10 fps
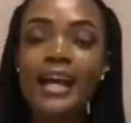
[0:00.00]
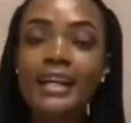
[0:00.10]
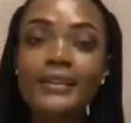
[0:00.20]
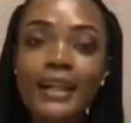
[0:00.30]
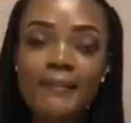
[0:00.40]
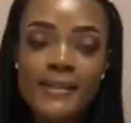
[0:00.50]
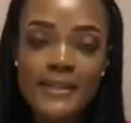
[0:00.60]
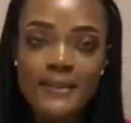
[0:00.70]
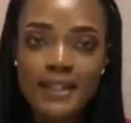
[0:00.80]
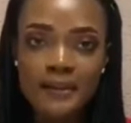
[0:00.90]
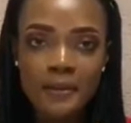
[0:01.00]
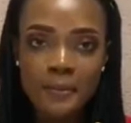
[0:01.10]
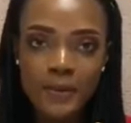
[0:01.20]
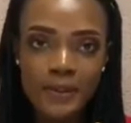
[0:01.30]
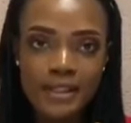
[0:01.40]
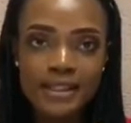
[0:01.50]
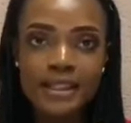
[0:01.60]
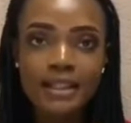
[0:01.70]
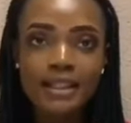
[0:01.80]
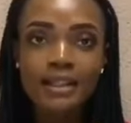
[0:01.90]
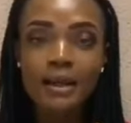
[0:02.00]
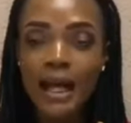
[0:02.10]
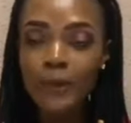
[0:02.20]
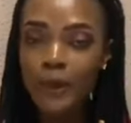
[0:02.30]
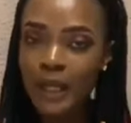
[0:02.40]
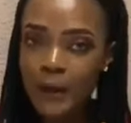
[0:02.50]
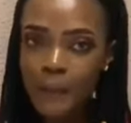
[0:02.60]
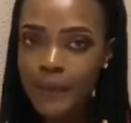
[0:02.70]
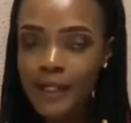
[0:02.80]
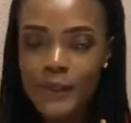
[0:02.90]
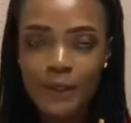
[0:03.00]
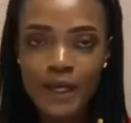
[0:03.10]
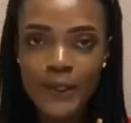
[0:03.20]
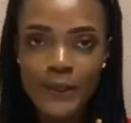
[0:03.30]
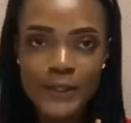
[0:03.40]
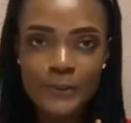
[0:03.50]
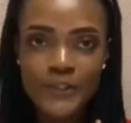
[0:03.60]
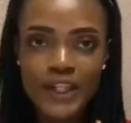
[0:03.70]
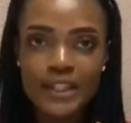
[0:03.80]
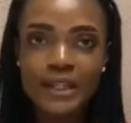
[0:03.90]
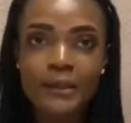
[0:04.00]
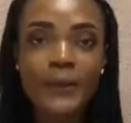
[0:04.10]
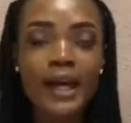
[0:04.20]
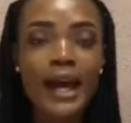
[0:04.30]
Good afternoon, everybody, and welcome back to our YouTube channel.